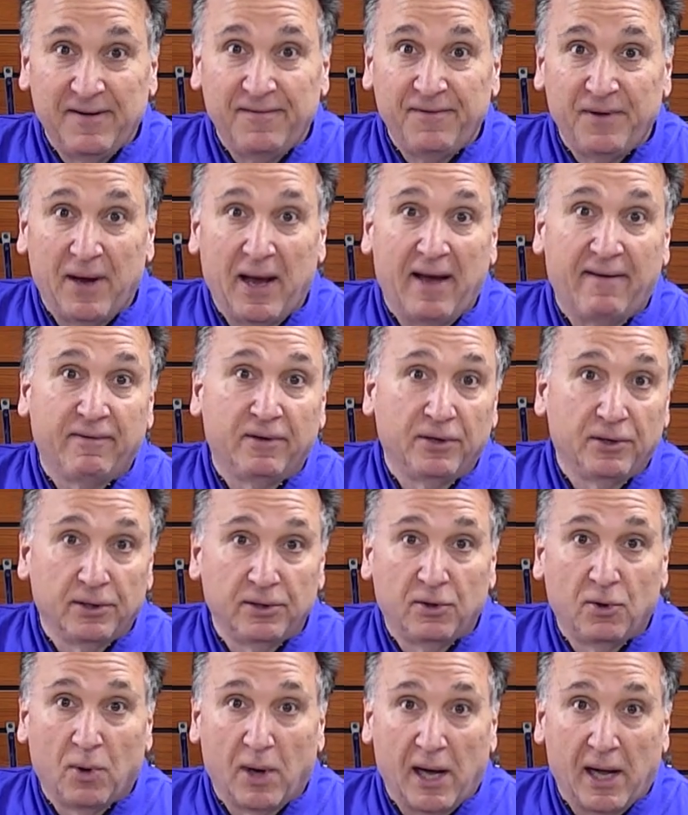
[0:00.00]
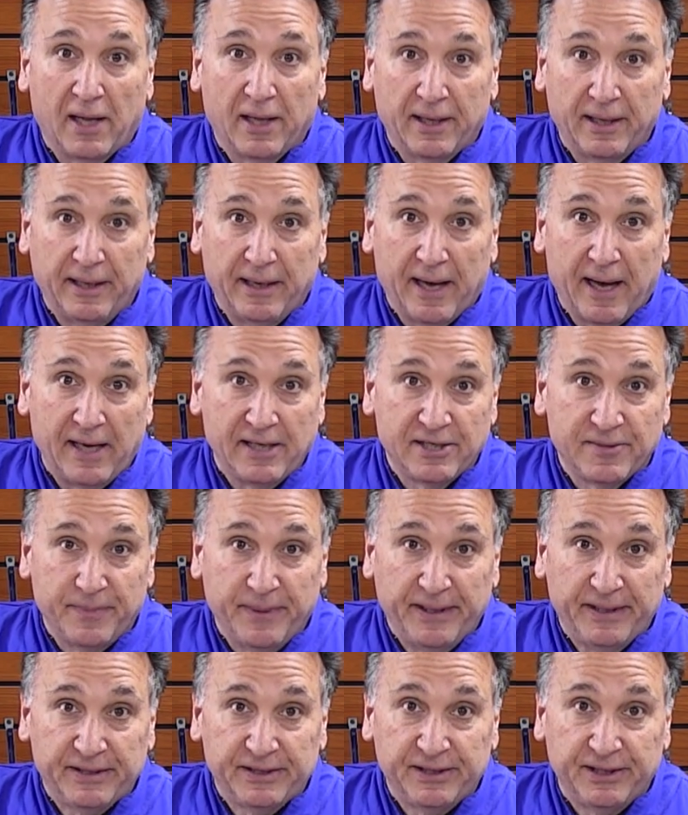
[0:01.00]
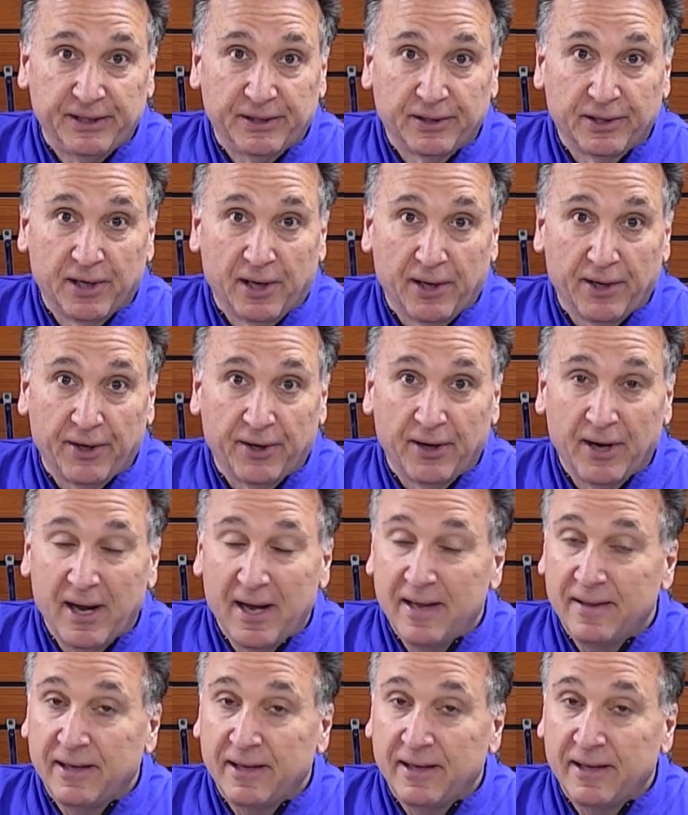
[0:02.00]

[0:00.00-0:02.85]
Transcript: if you have a good quality high-speed steel cutter,